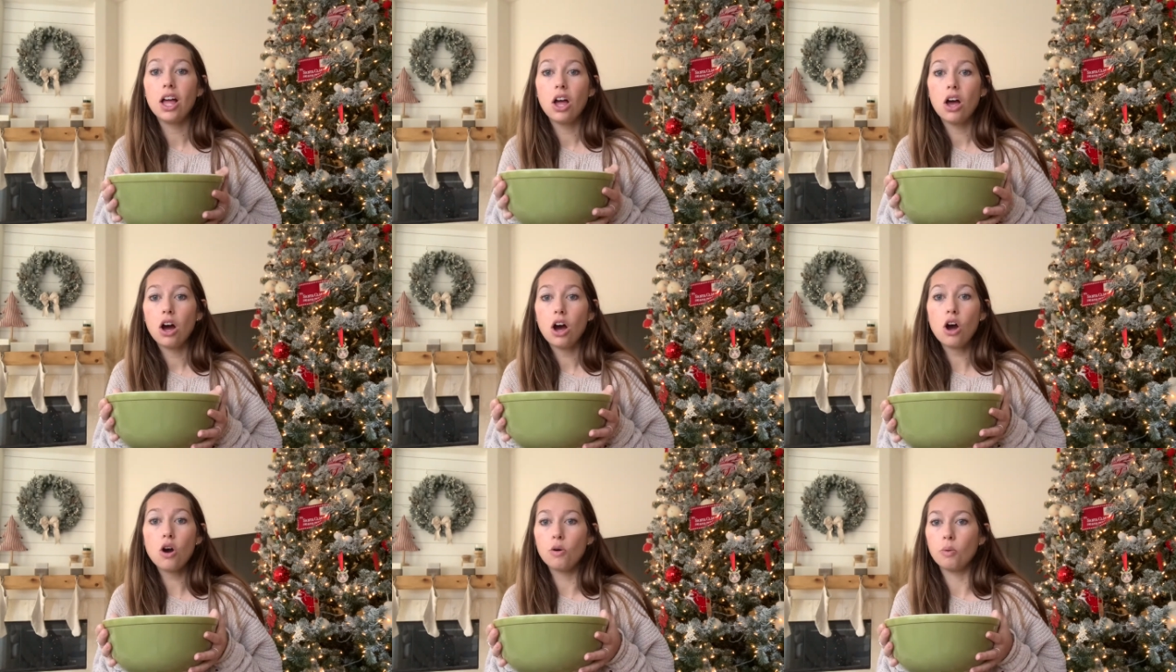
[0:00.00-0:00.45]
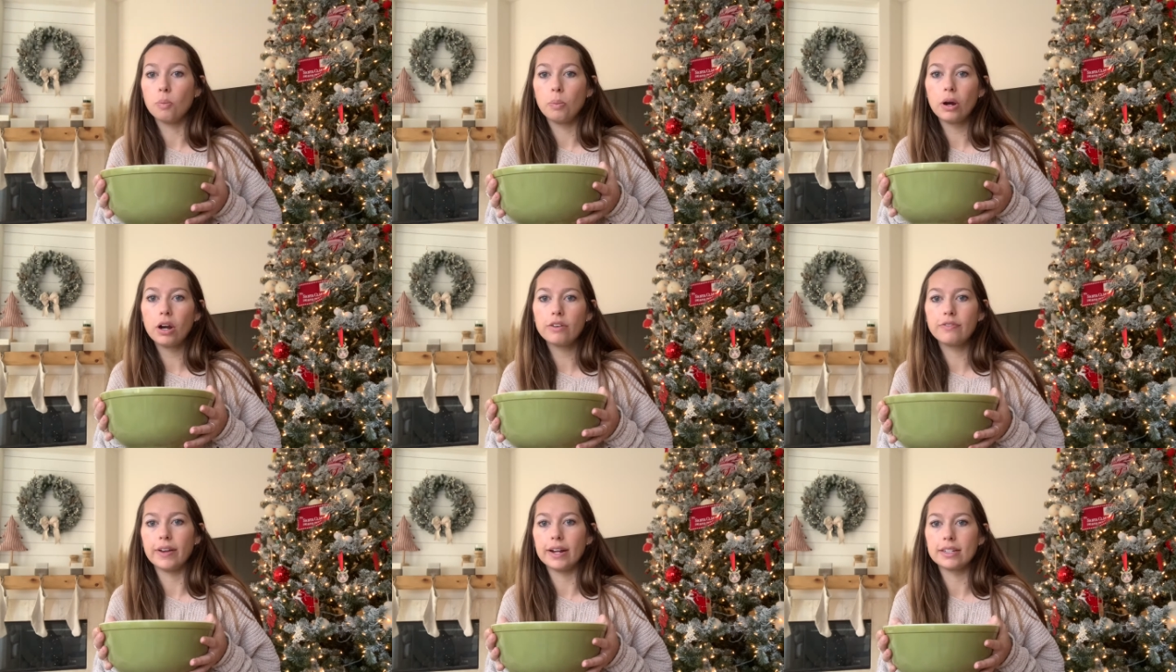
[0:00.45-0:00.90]
oh,
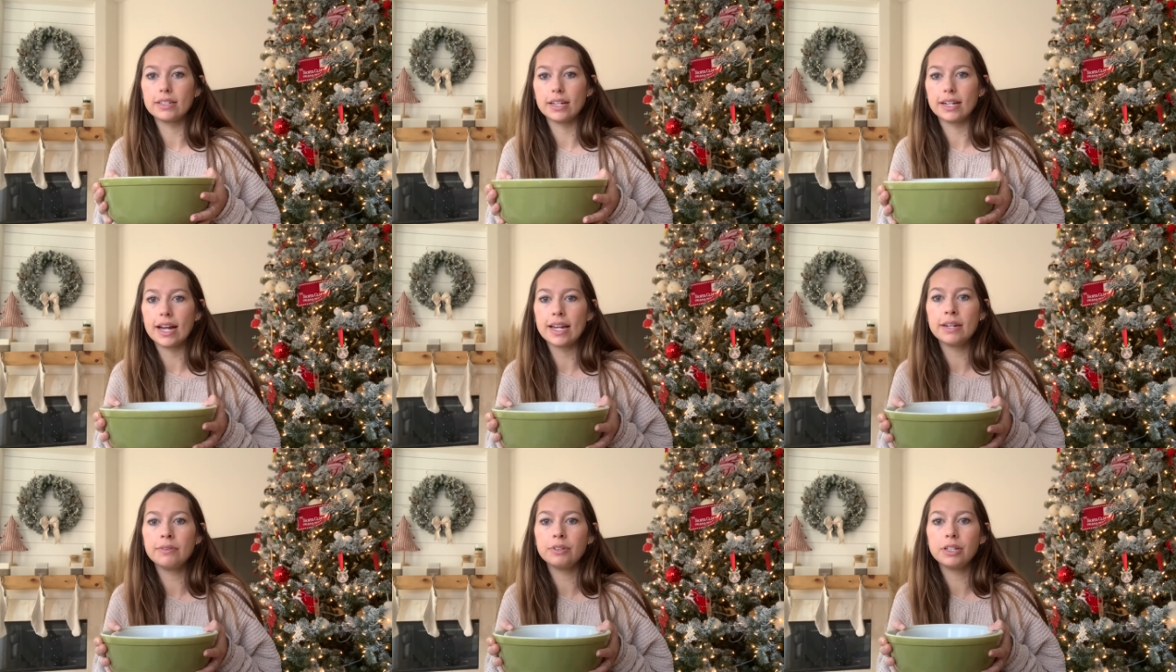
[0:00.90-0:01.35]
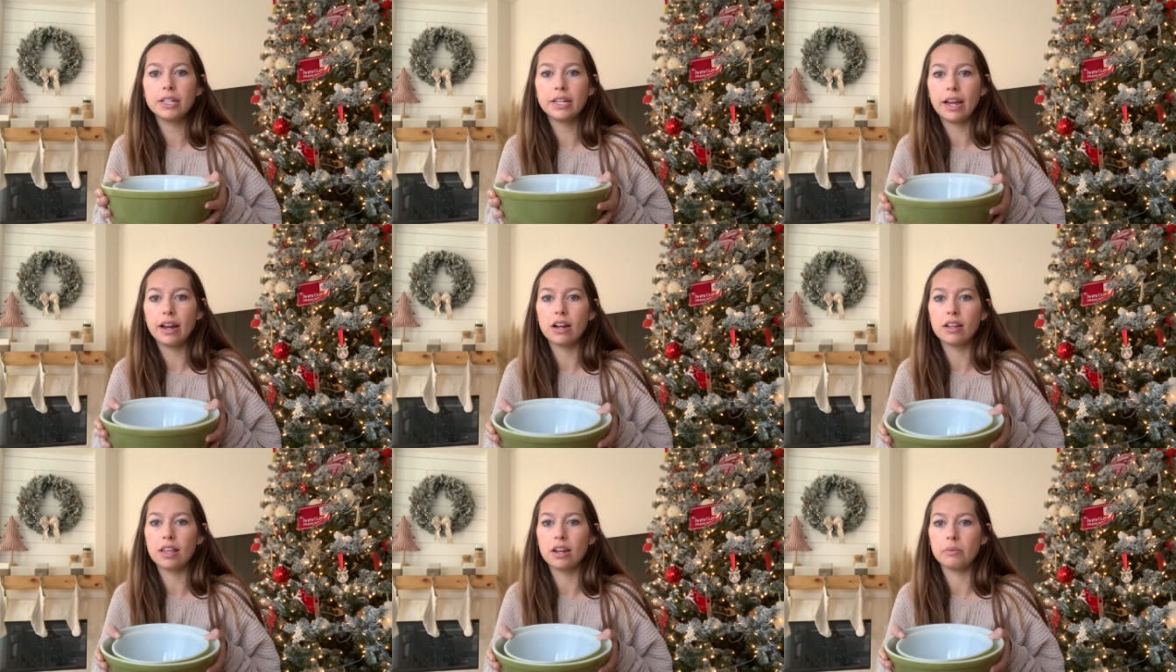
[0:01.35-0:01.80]
perfect. Like, I didn't really
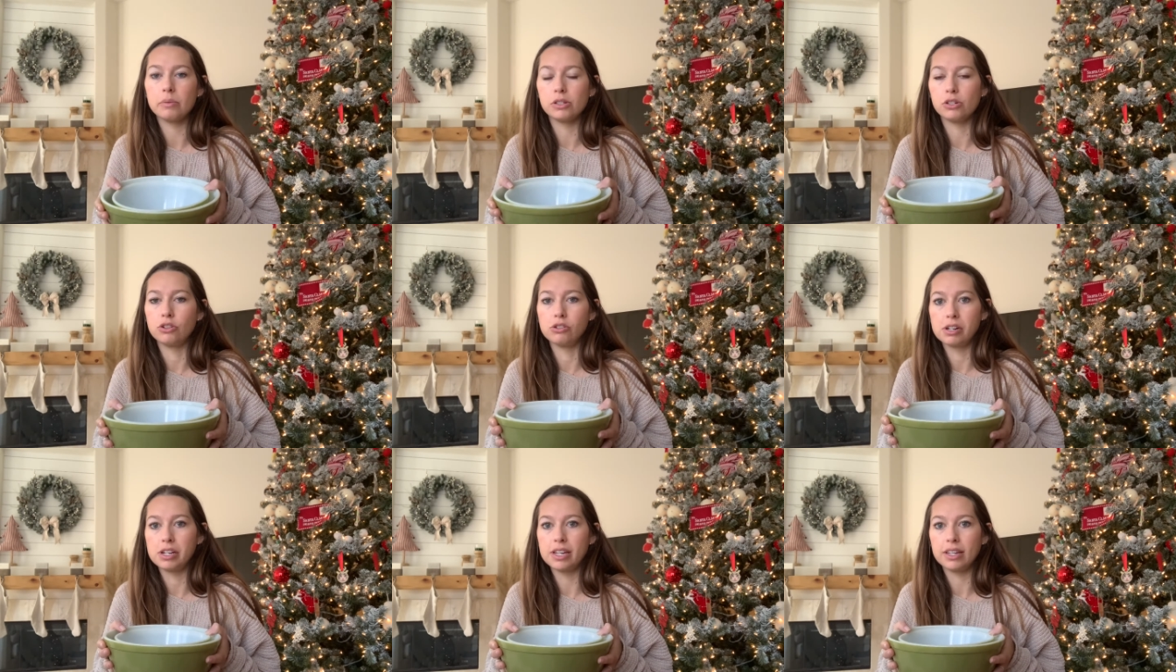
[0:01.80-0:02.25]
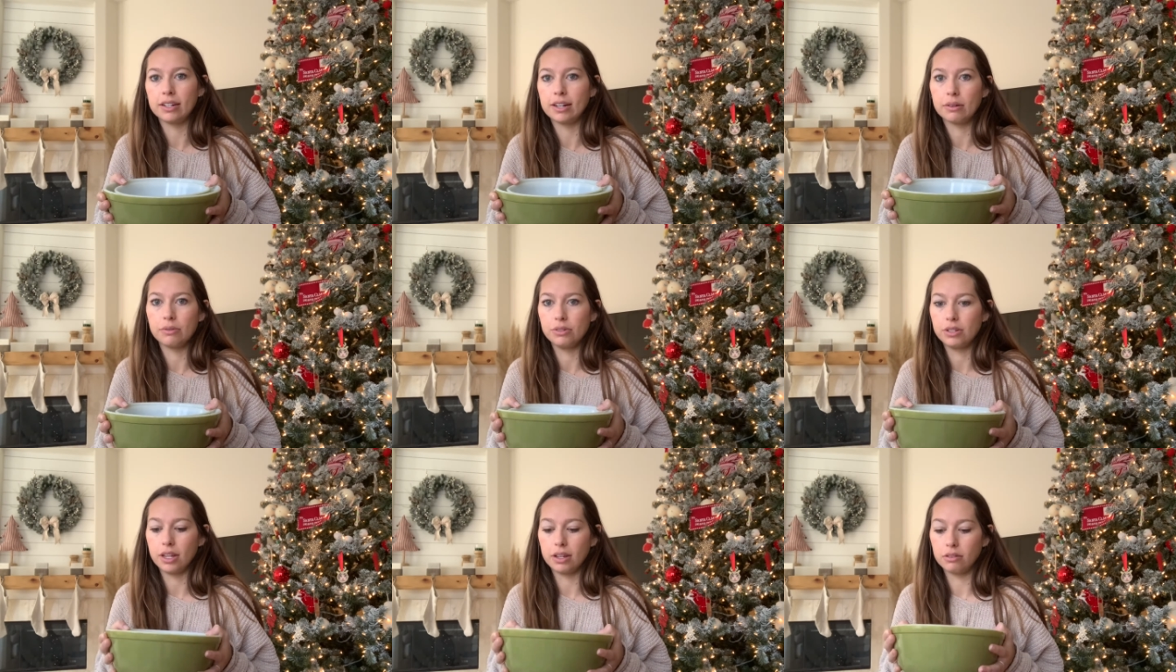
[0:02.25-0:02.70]
care that it was green. I
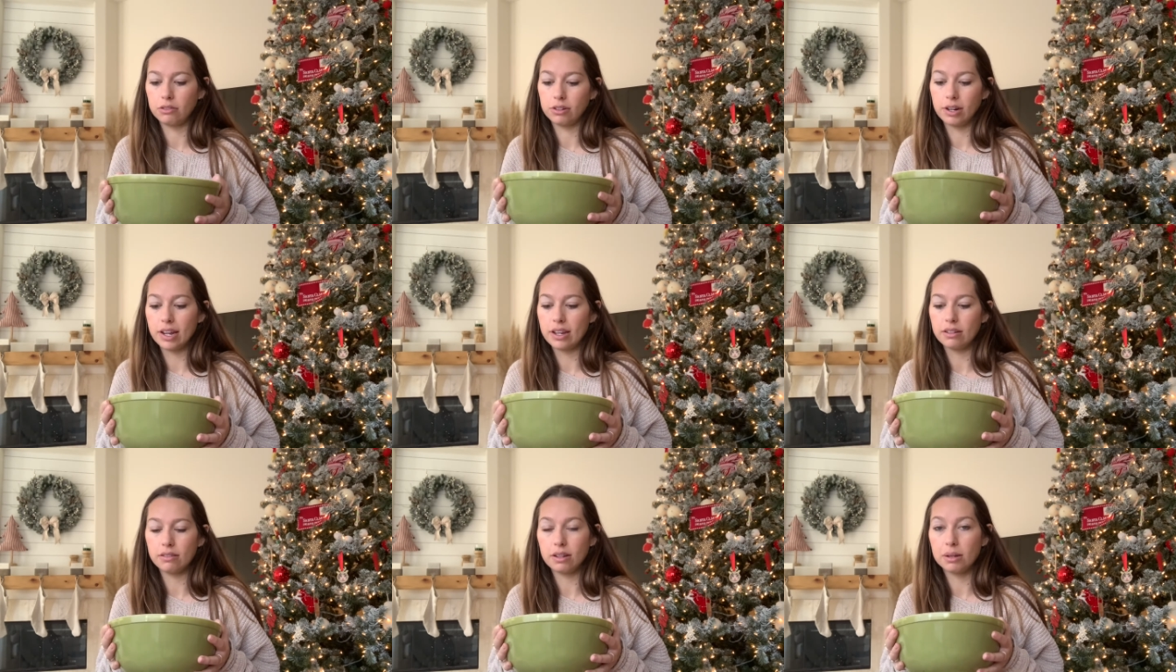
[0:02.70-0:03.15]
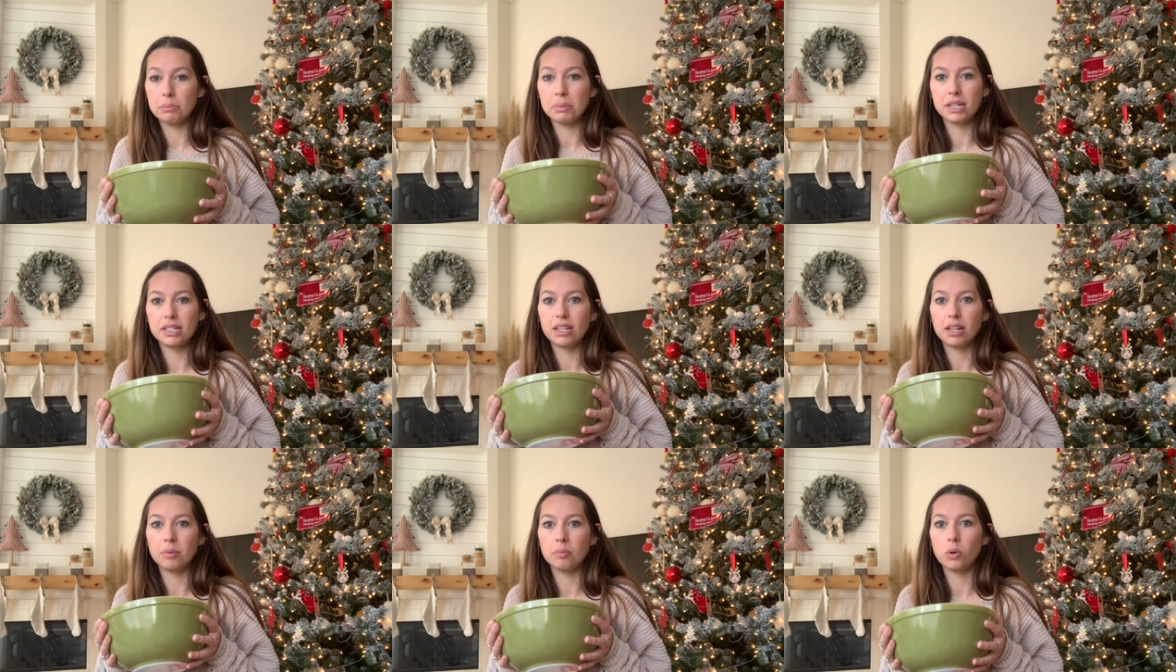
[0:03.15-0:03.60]
was like, great, a
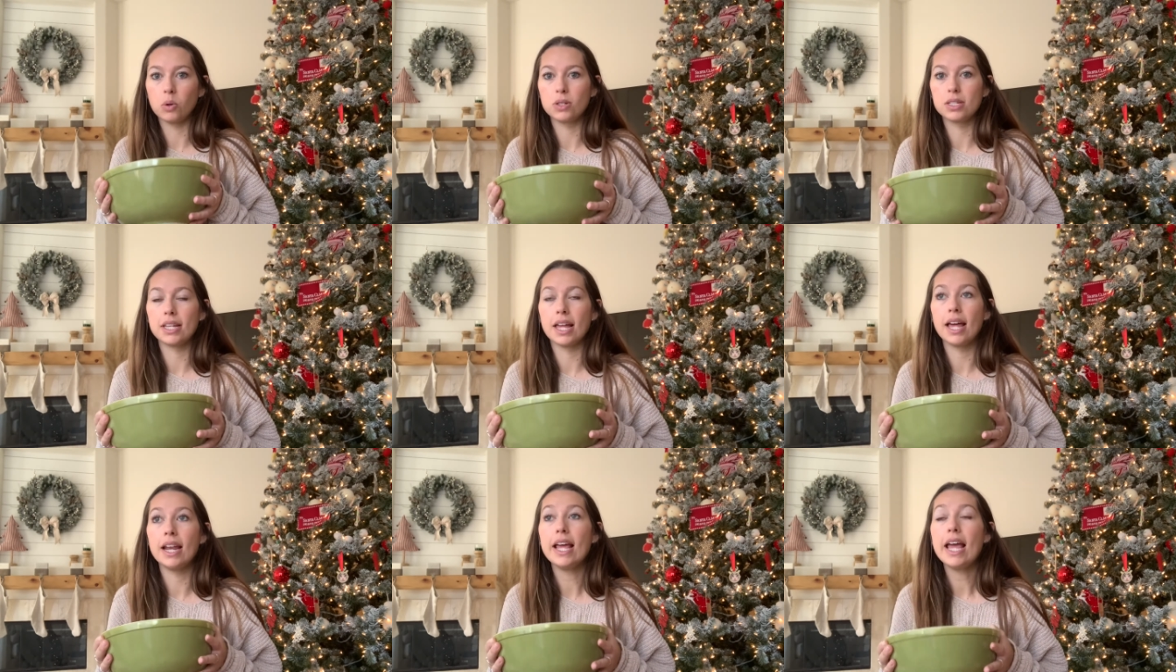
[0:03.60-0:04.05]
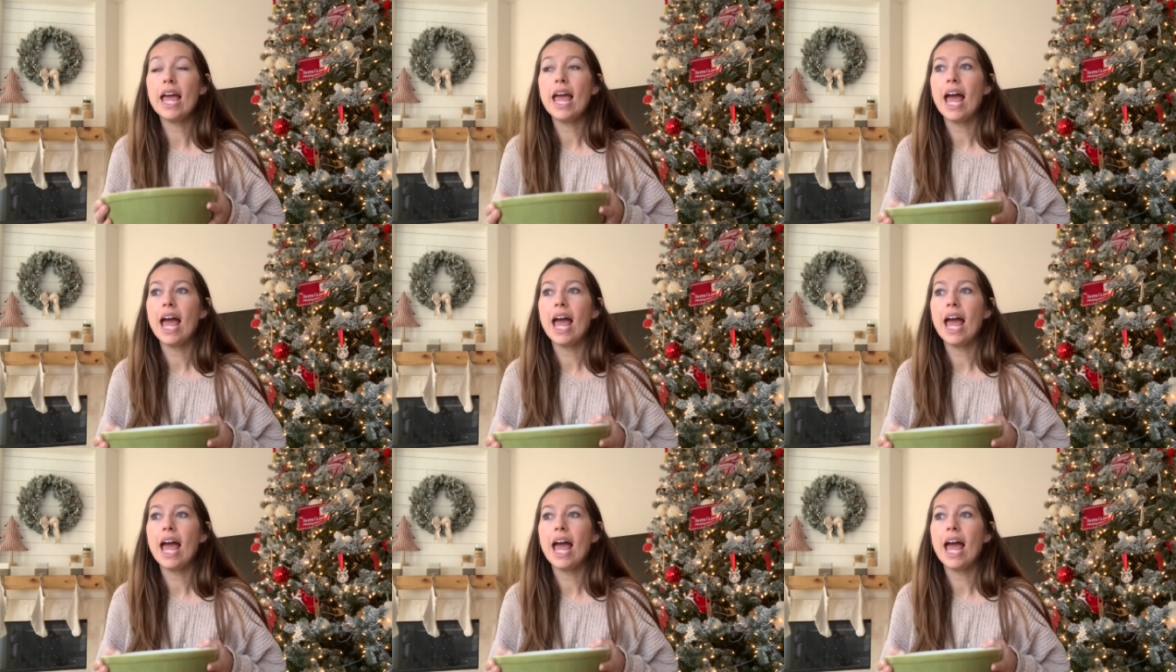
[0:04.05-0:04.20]
mixing bowl set.